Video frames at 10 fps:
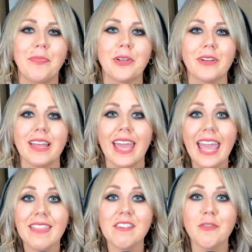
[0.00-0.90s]
they're like,
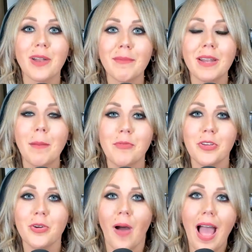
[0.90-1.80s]
hey, this is what I've been up
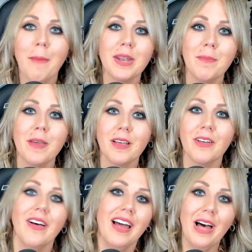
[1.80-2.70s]
to. I'm in a
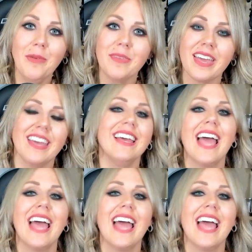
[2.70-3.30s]
pickle. Help me.